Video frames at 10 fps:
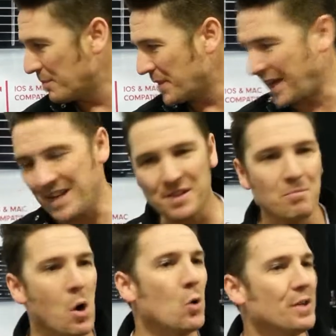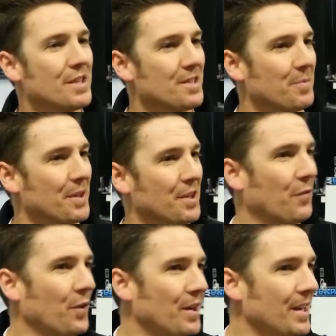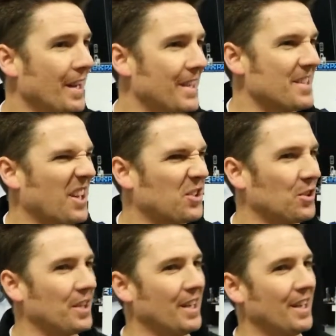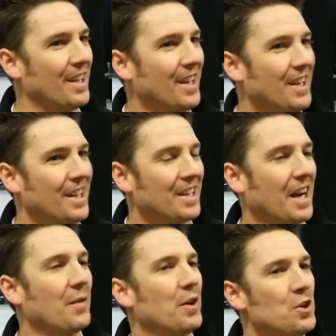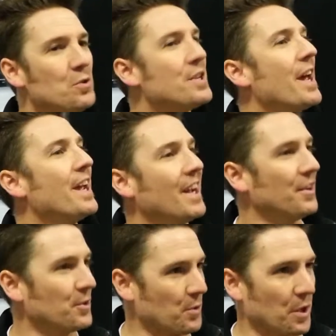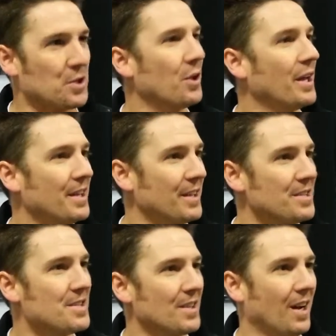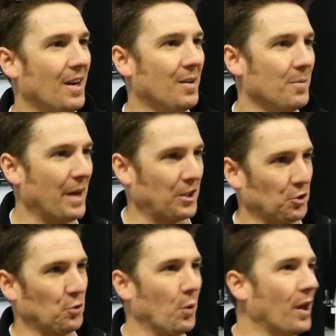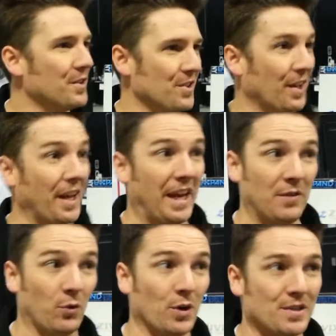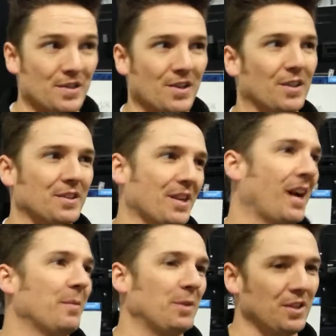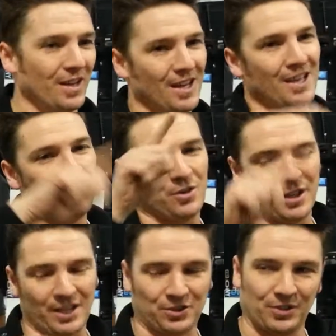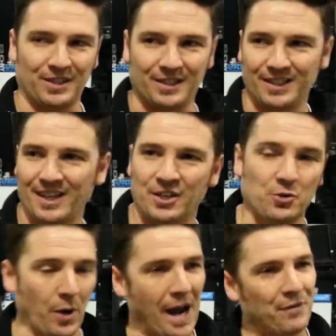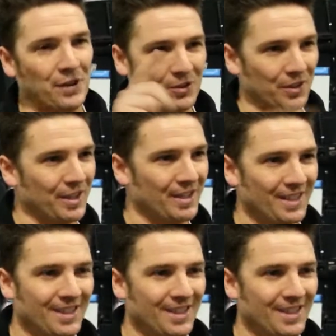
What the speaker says: The guys at Moog did something different. It's actually kind of a new take on their traditional ideas. It actually runs like 8 voices all the time. You can actually graphically